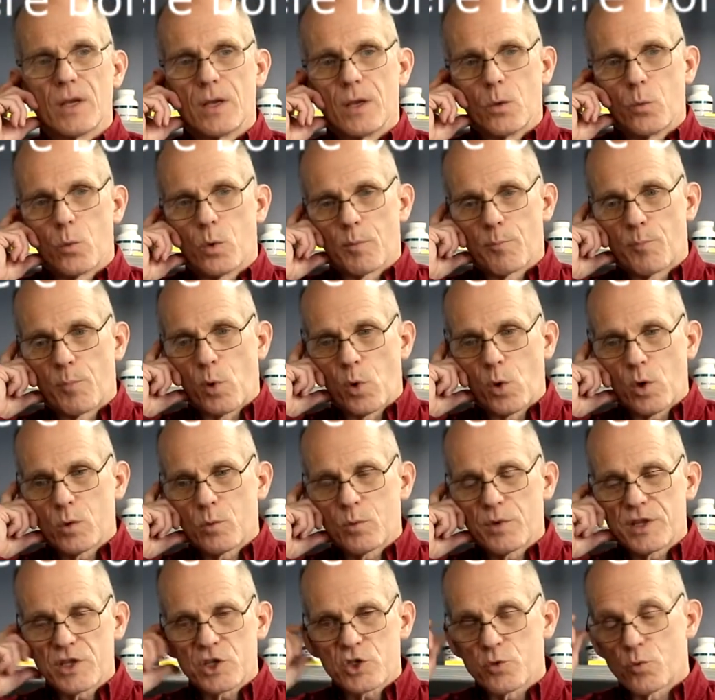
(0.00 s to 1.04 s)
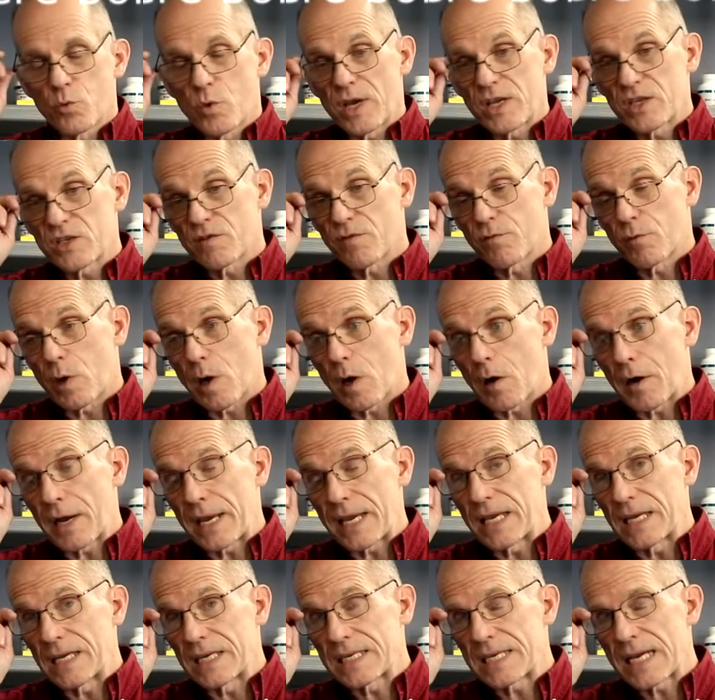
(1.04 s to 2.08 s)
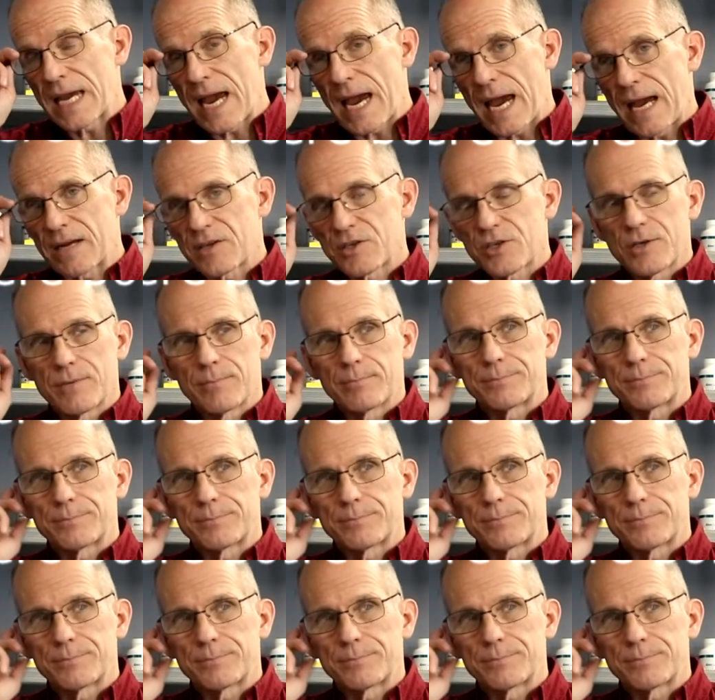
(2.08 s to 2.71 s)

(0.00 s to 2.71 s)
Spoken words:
We're born with this reservoir intact.